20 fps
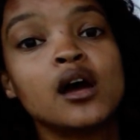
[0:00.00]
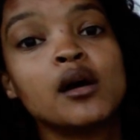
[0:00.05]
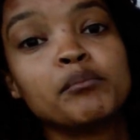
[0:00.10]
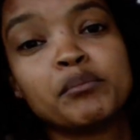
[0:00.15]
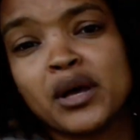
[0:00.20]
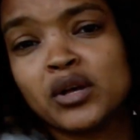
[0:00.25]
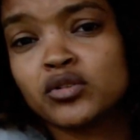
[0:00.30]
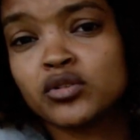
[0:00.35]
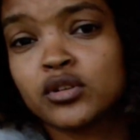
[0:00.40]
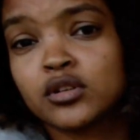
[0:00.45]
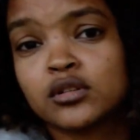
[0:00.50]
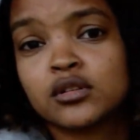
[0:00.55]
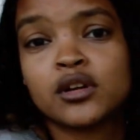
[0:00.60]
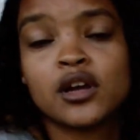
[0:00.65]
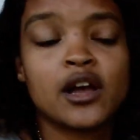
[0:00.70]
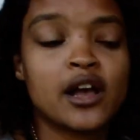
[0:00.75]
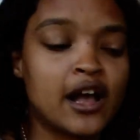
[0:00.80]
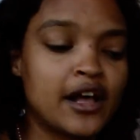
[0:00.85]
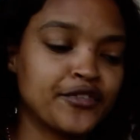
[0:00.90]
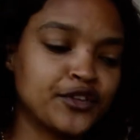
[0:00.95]
milk,
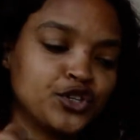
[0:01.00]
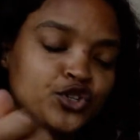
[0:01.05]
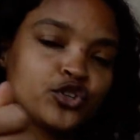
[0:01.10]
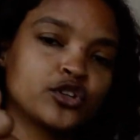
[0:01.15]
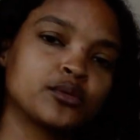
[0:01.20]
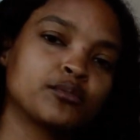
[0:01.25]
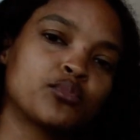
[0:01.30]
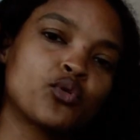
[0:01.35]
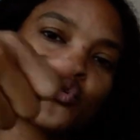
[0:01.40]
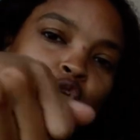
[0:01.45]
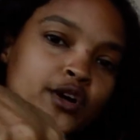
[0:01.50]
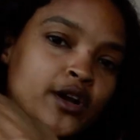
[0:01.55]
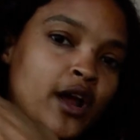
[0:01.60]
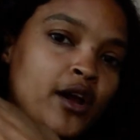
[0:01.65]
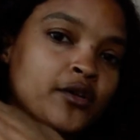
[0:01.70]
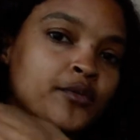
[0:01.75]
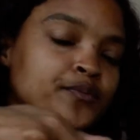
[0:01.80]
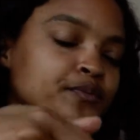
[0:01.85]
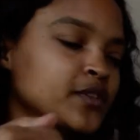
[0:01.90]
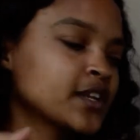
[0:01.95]
and then you can pour it
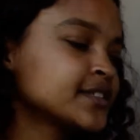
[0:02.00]
out.